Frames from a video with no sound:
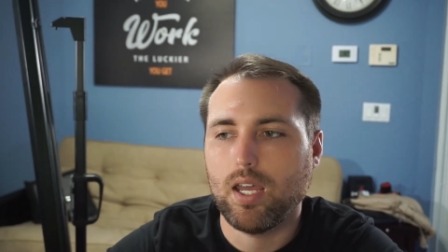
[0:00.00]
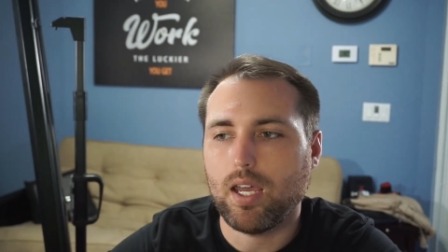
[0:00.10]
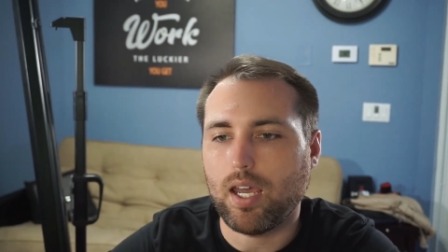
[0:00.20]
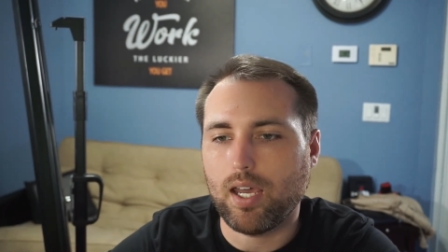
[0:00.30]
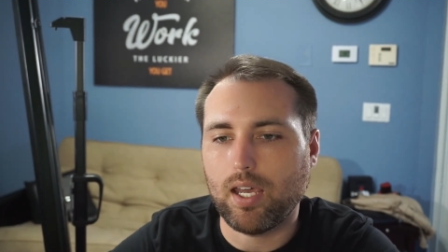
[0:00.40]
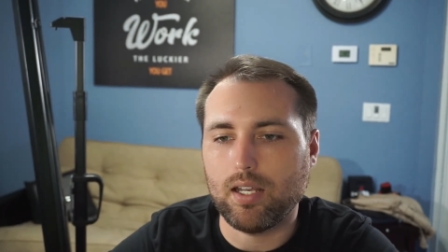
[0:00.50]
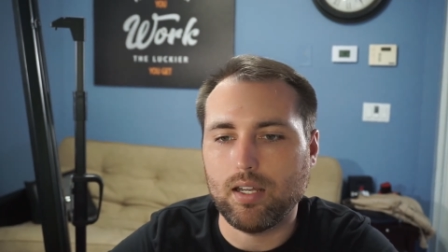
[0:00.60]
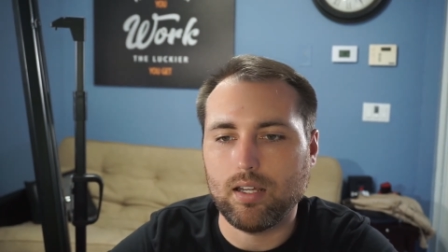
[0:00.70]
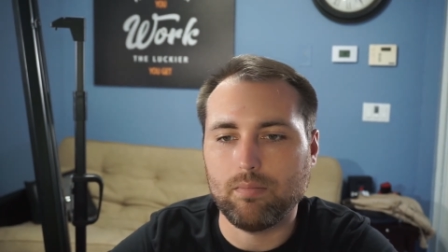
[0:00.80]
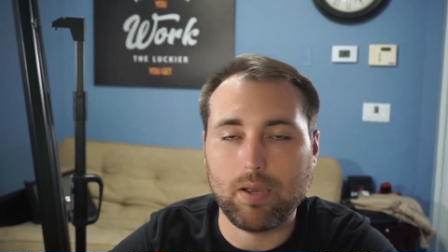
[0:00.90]

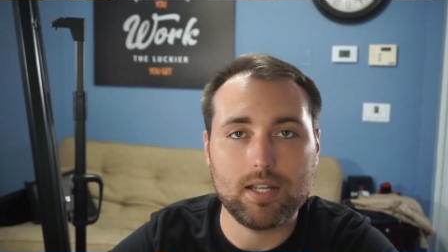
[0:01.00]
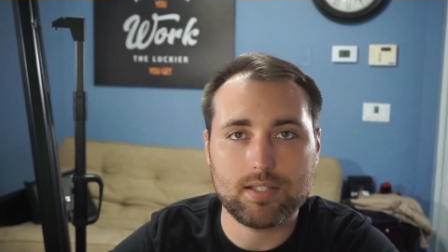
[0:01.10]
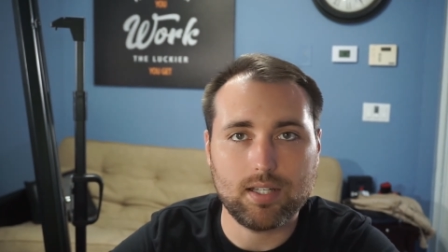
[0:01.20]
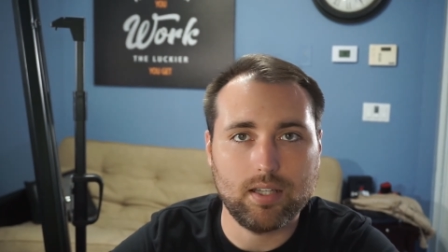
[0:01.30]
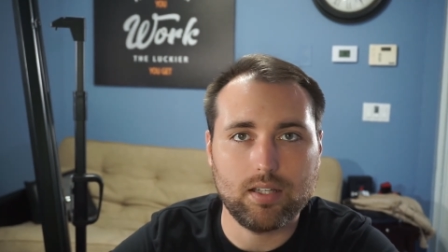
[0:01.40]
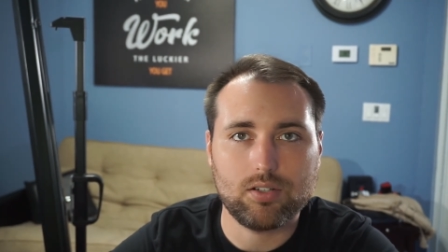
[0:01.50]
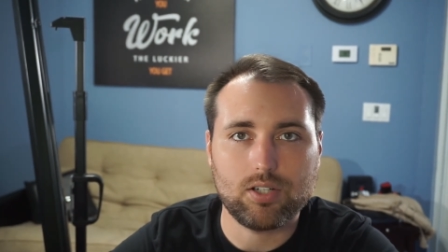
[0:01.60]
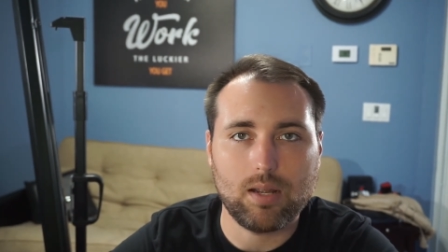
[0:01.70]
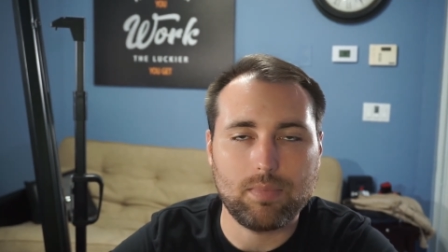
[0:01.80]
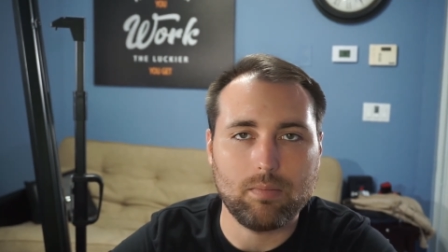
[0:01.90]
And based on the
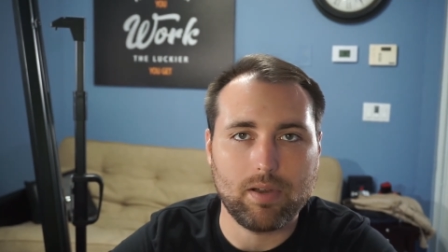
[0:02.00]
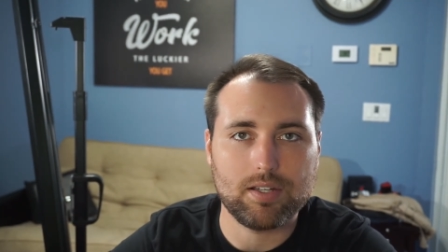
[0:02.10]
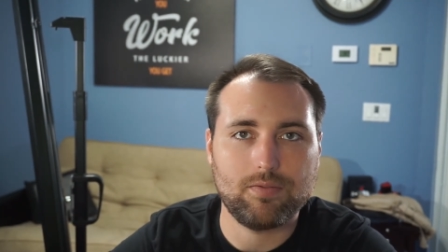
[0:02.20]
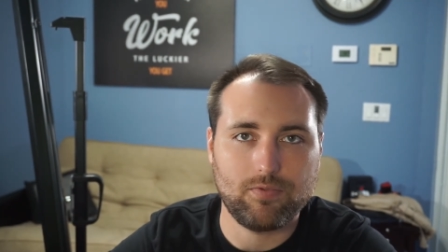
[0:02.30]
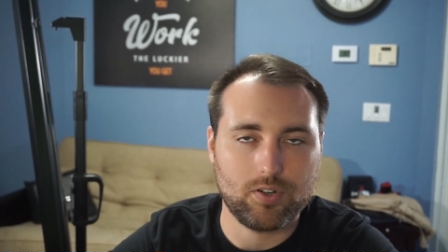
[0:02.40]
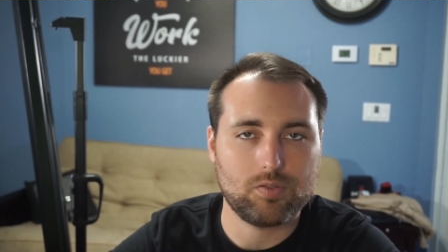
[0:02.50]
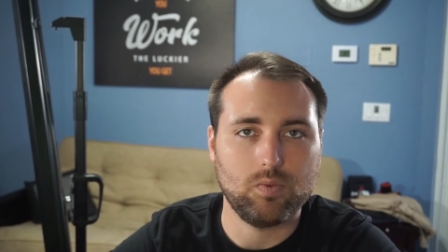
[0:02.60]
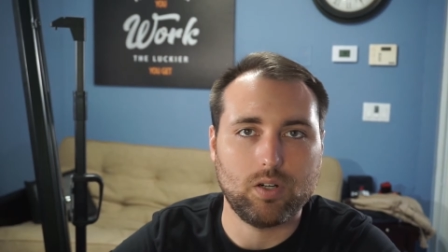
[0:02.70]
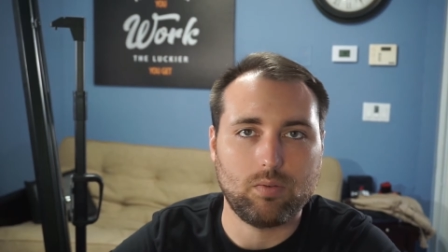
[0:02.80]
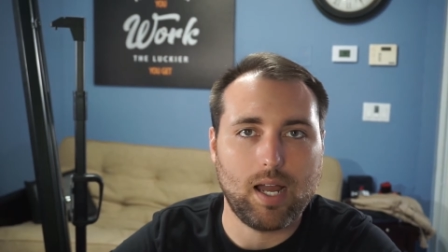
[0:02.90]
shape that my first
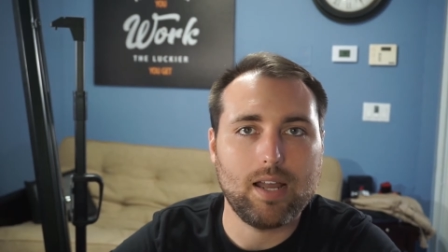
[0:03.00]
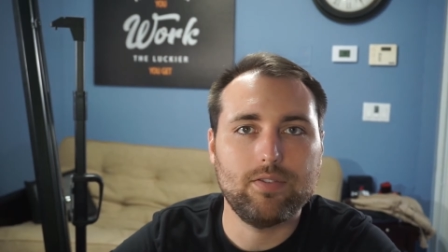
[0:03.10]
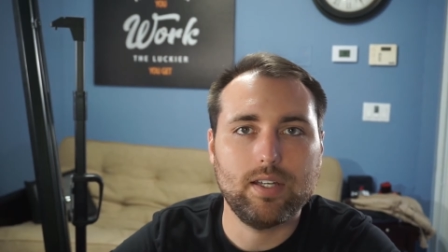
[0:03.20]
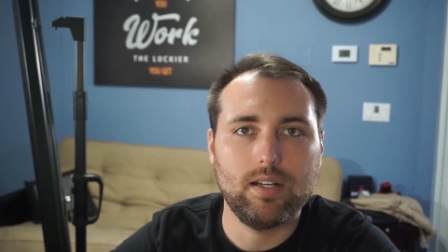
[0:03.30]
one arrived in,